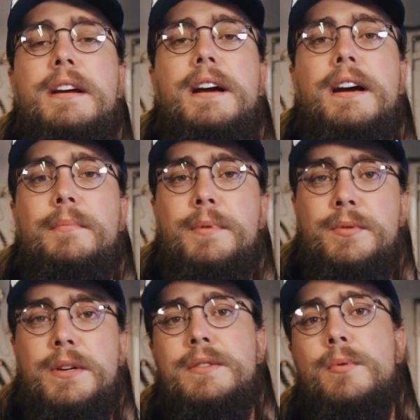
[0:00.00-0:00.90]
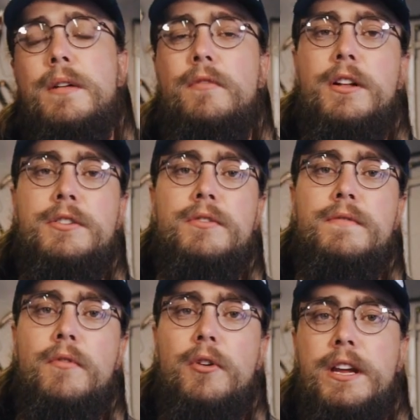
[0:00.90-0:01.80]
uh, between 12 volt
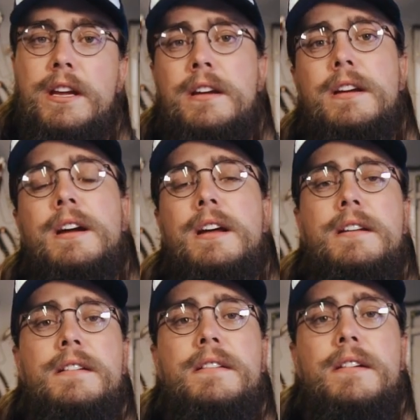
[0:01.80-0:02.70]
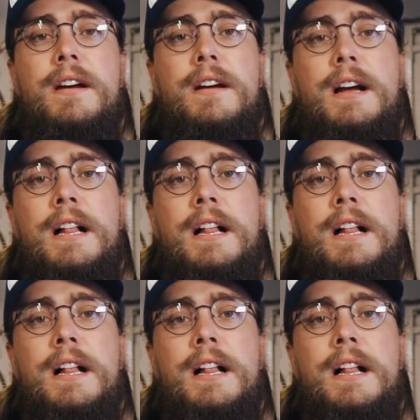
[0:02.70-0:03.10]
240 and uh,